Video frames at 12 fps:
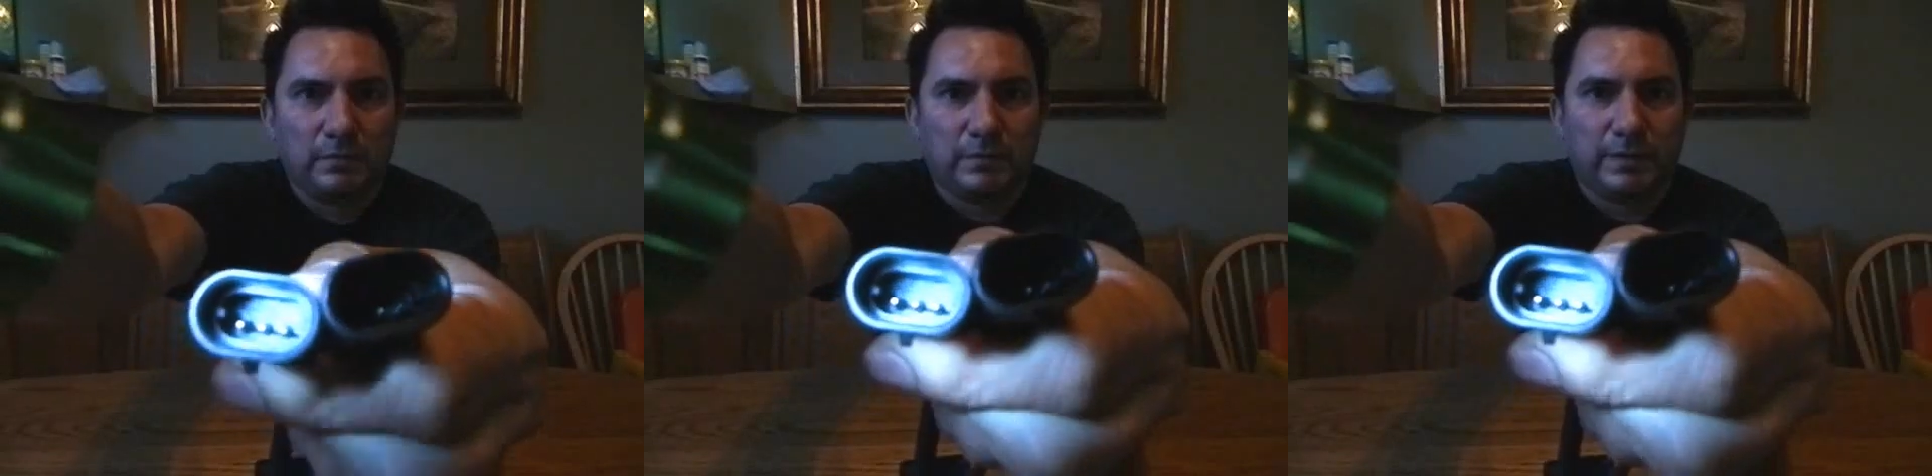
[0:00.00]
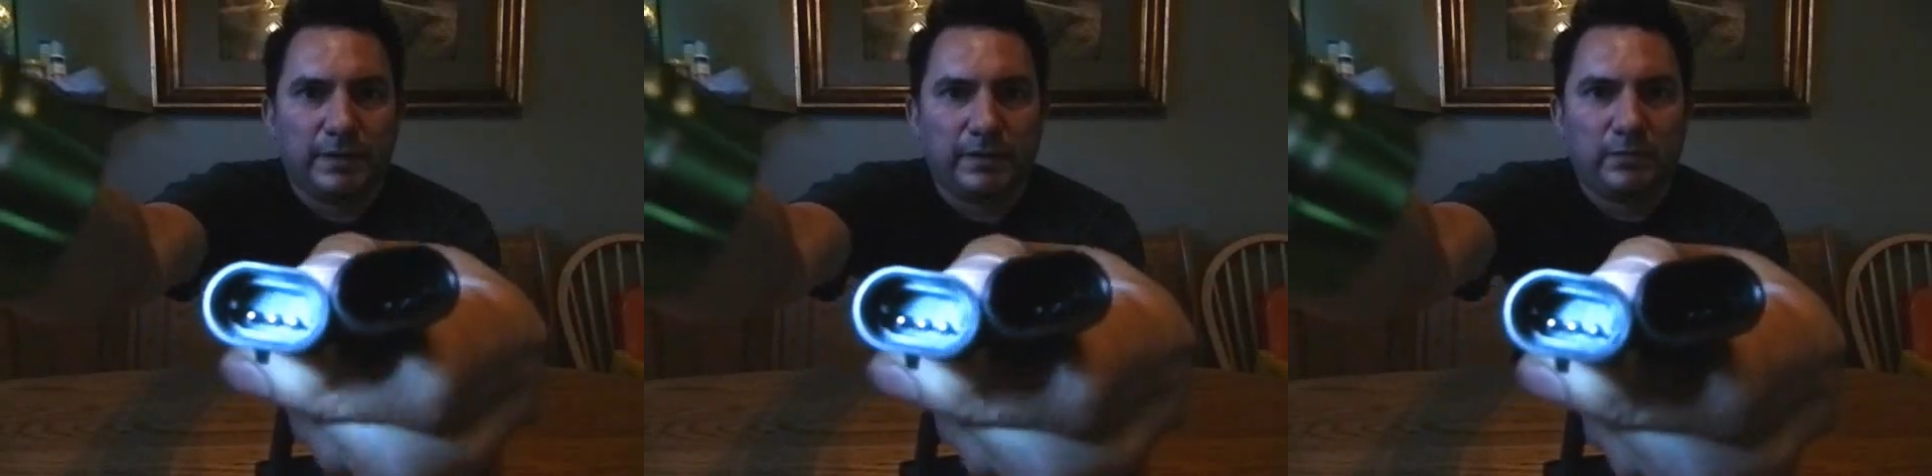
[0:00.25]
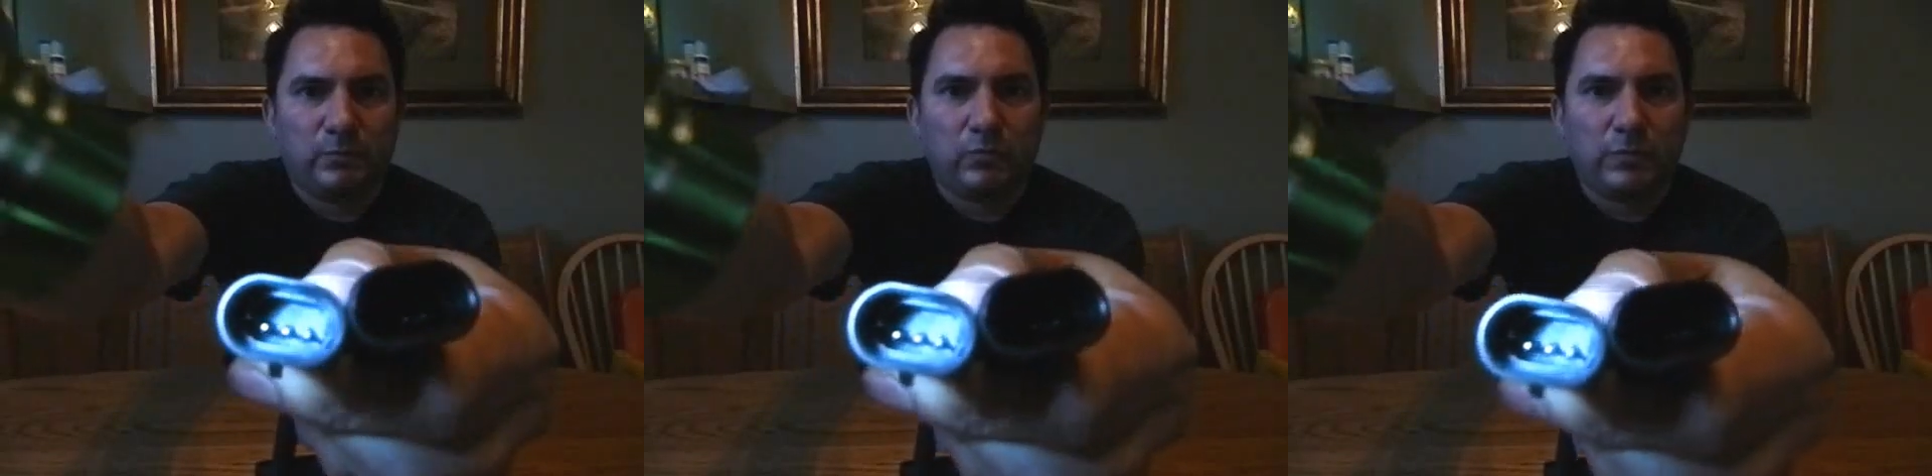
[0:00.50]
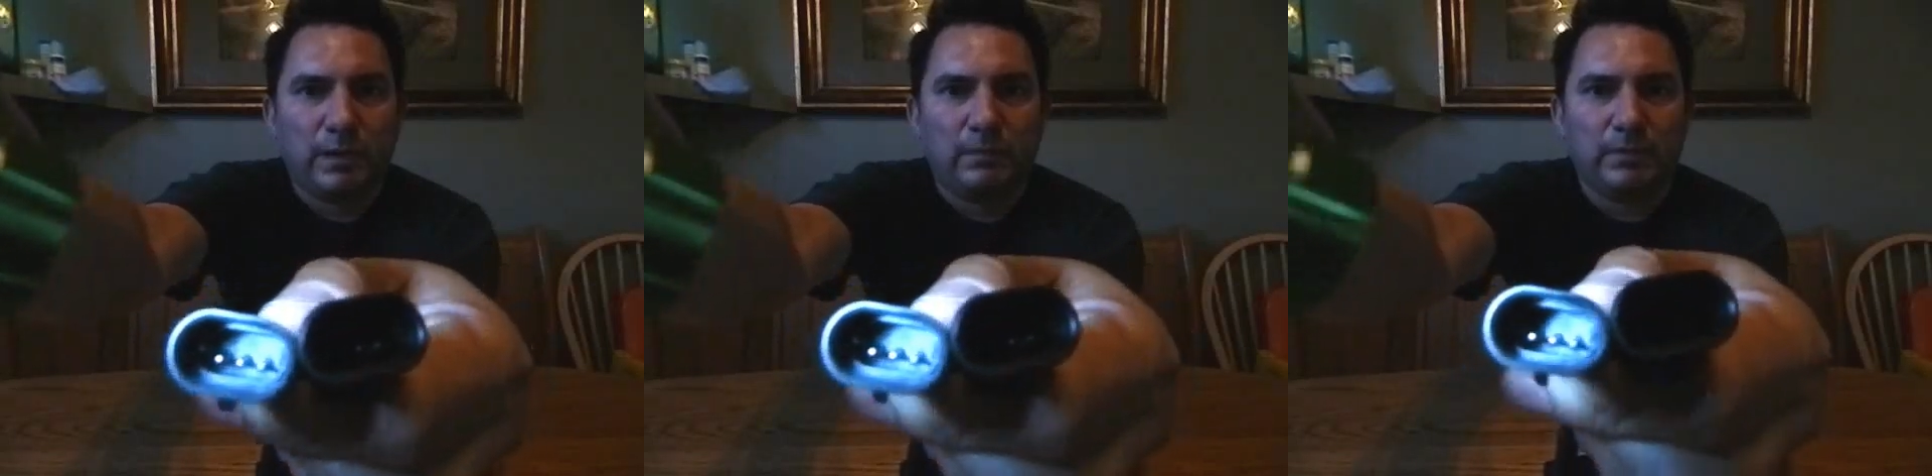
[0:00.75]
Okay, the
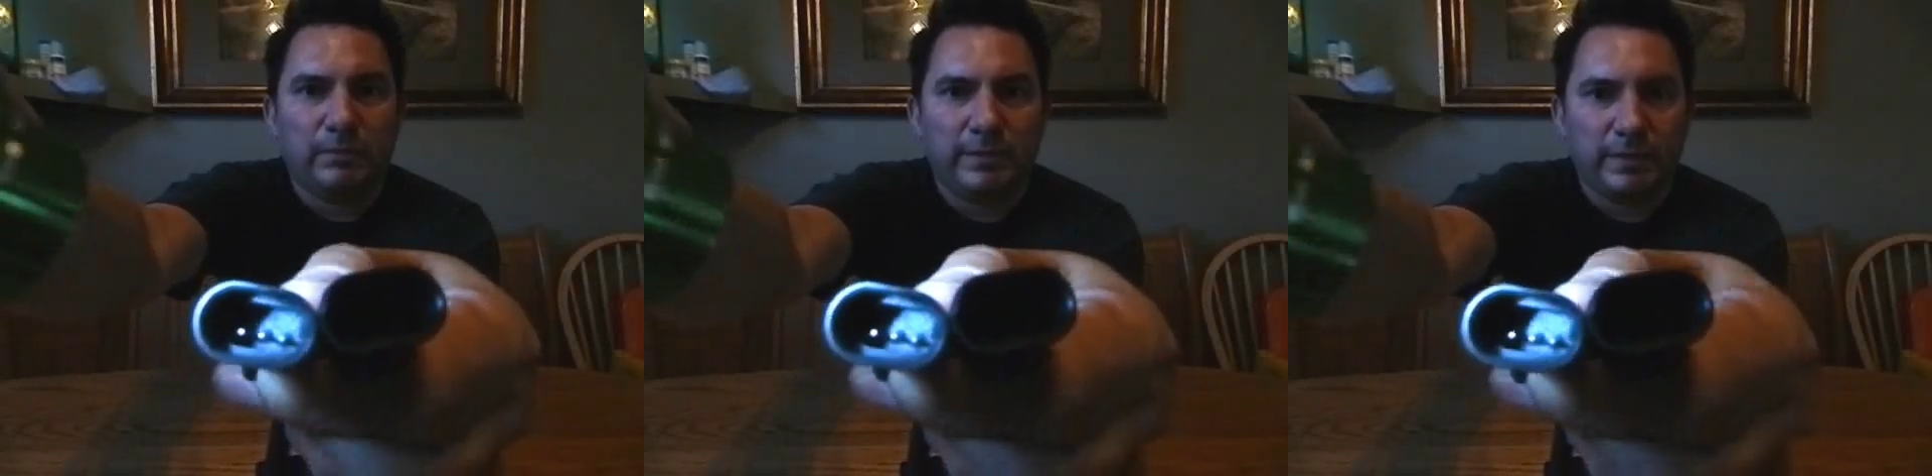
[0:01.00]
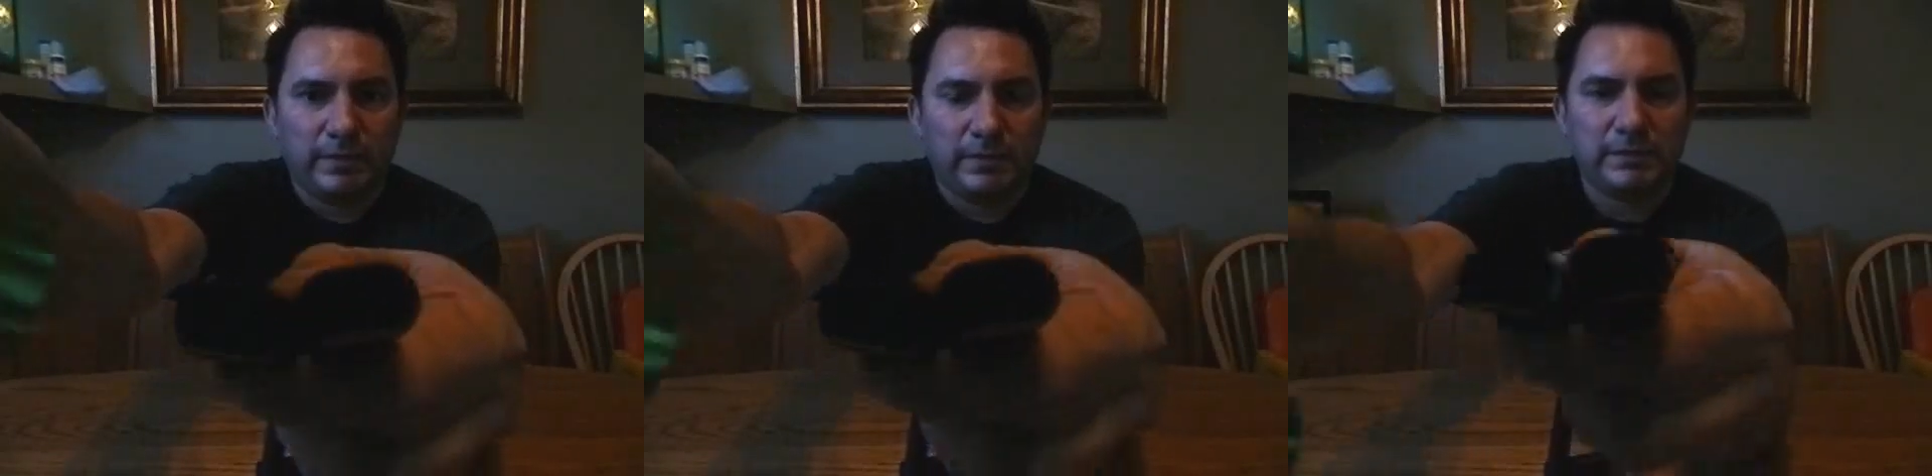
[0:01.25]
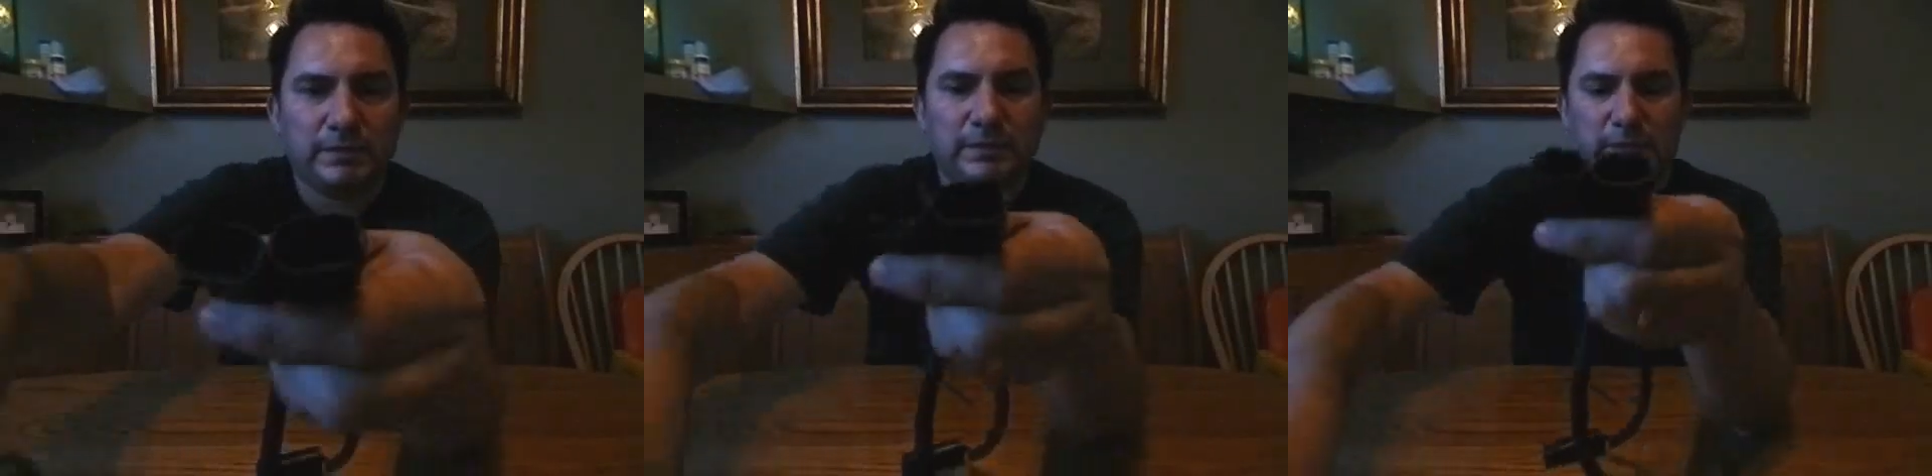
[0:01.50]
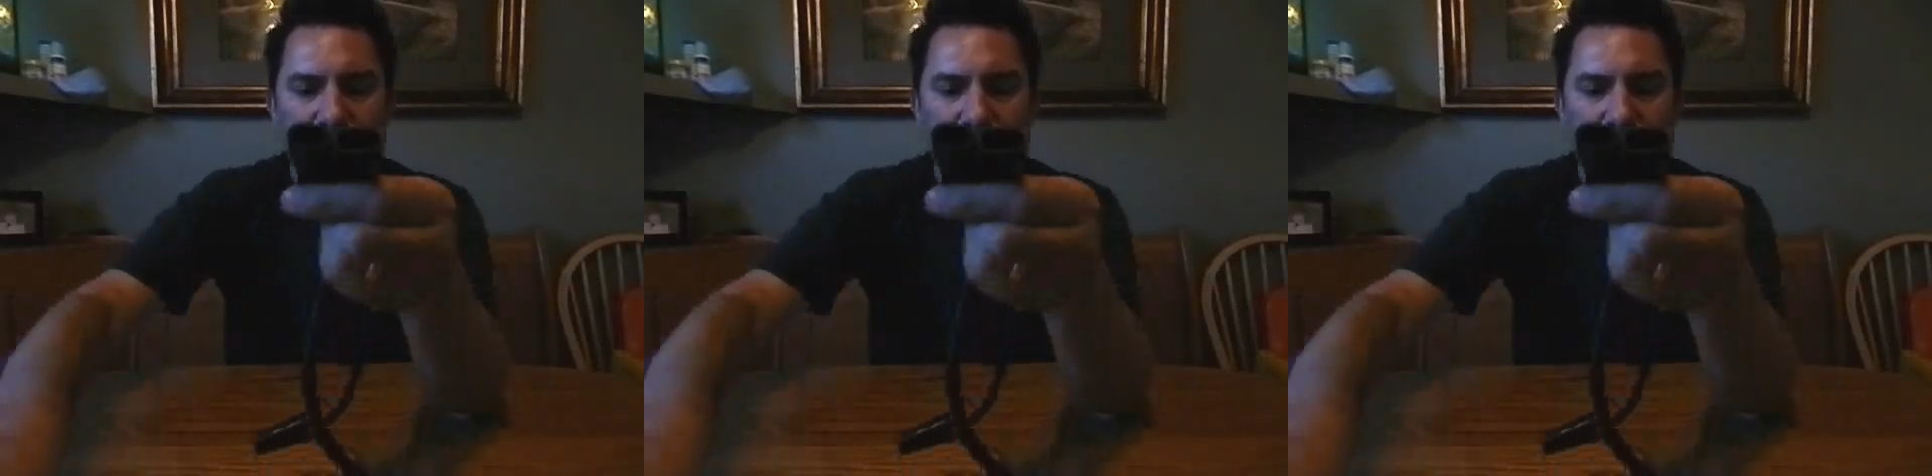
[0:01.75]
problem is